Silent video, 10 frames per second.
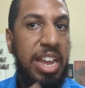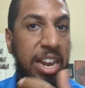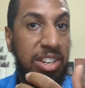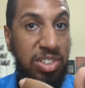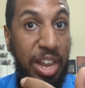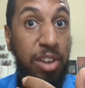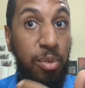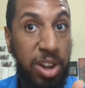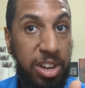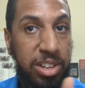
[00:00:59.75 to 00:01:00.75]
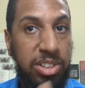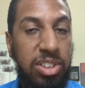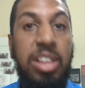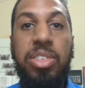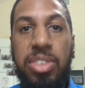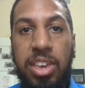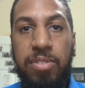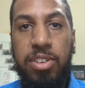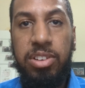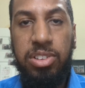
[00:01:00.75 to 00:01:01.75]
in a state of readiness and
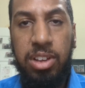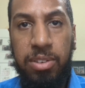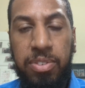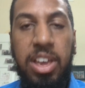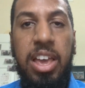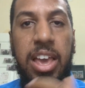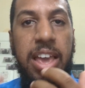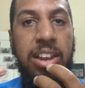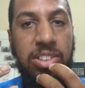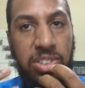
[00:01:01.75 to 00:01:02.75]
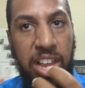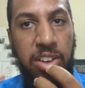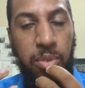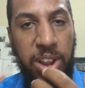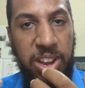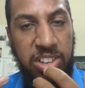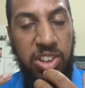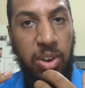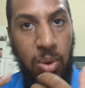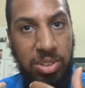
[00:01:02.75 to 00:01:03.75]
thinking of yourself in a state of readiness
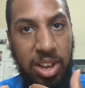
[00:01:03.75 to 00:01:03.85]
at all